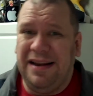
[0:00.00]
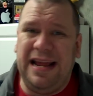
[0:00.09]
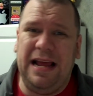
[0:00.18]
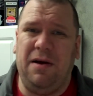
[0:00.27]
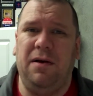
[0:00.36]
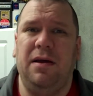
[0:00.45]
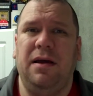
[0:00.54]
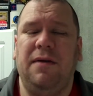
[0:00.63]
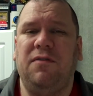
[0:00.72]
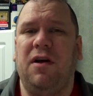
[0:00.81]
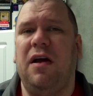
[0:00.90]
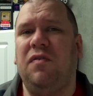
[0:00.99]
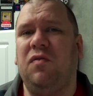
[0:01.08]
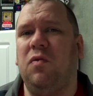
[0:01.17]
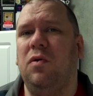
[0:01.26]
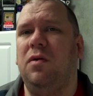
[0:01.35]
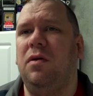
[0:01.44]
Now, after high
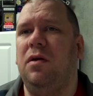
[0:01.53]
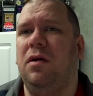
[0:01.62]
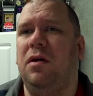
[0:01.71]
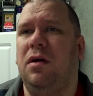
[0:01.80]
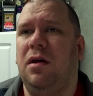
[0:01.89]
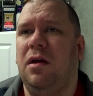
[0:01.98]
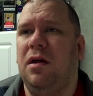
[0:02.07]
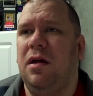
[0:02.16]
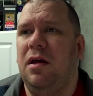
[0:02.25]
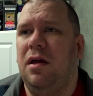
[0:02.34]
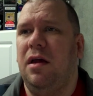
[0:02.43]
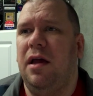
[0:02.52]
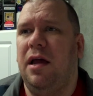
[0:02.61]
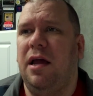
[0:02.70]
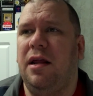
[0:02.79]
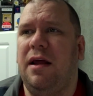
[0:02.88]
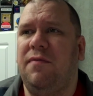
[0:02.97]
school,
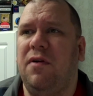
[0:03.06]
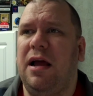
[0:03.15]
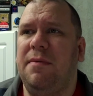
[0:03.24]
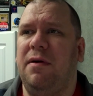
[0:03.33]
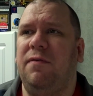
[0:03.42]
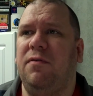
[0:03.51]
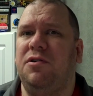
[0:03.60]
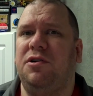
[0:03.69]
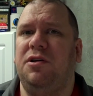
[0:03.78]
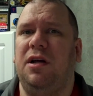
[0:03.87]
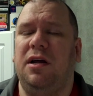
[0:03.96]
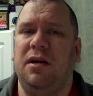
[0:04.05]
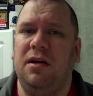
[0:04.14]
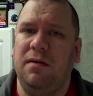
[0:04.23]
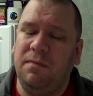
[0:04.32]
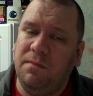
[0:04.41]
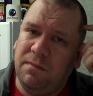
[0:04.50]
and after I had my first
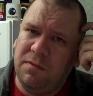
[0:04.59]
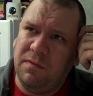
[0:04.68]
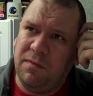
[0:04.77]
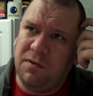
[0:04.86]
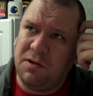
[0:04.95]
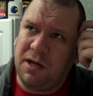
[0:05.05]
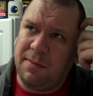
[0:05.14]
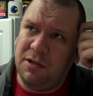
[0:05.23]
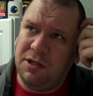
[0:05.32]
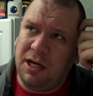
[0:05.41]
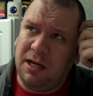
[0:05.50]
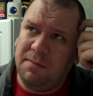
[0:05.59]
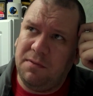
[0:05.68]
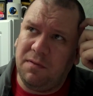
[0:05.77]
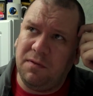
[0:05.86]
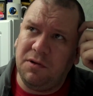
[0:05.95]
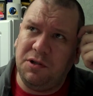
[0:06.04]
couple of jobs,
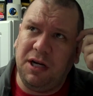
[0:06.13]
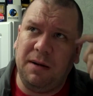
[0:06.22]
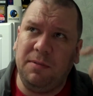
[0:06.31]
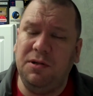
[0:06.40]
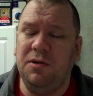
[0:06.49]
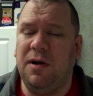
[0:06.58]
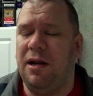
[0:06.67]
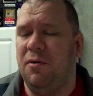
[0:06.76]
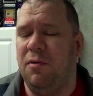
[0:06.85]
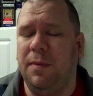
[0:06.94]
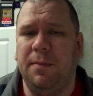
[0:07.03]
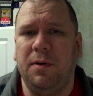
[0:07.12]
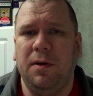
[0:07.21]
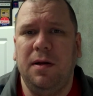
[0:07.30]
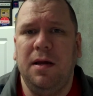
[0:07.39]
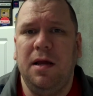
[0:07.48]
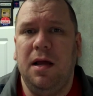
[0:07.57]
or first job or two, I don't remember,
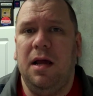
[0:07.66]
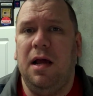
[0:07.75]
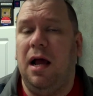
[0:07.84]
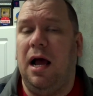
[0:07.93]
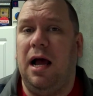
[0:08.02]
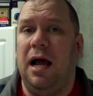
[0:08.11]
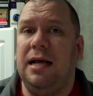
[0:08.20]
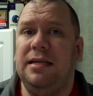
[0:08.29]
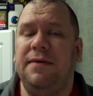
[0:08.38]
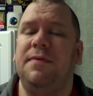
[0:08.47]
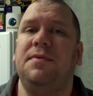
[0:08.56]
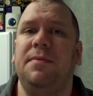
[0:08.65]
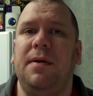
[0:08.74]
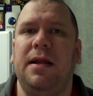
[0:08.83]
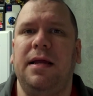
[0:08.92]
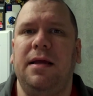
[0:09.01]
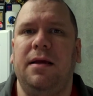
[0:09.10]
I saved up some
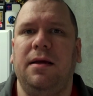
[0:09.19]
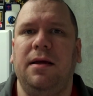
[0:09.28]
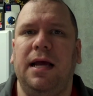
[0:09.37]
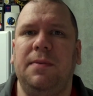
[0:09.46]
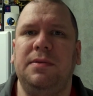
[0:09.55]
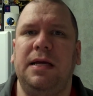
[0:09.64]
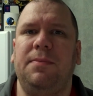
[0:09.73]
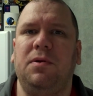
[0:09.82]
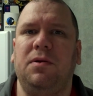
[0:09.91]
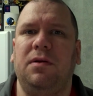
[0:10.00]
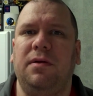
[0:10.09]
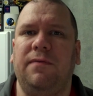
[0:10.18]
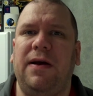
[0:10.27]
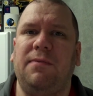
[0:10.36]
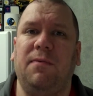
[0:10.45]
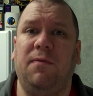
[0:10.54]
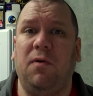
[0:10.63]
money and was able, in
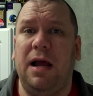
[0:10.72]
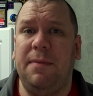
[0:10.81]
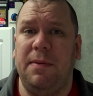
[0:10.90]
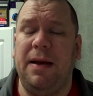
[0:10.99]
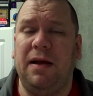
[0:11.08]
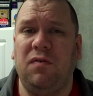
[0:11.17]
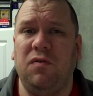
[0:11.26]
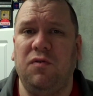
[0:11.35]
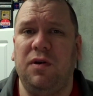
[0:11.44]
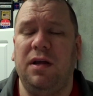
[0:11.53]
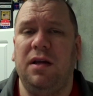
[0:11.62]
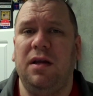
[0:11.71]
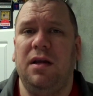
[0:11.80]
fact, before I had my back surgery,